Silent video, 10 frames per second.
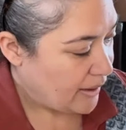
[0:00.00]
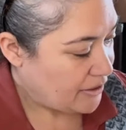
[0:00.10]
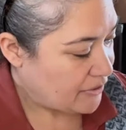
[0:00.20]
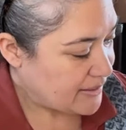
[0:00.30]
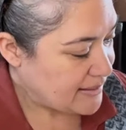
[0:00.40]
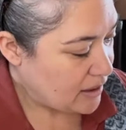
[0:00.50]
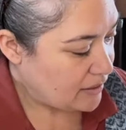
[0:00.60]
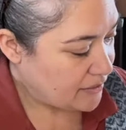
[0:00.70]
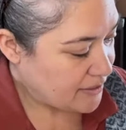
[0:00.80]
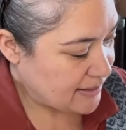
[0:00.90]
And you can
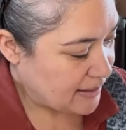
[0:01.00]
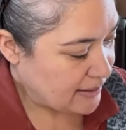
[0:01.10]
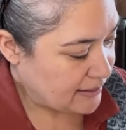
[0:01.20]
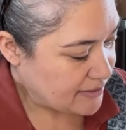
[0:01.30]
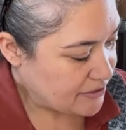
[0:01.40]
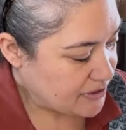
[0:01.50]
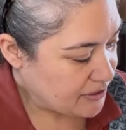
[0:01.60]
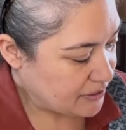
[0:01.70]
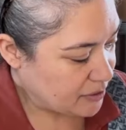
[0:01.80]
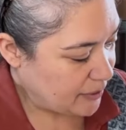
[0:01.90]
tell they're done. These are
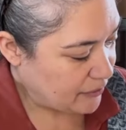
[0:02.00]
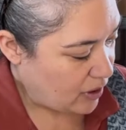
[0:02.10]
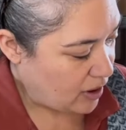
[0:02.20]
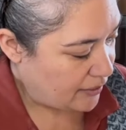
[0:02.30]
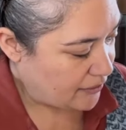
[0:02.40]
still a little bit raw.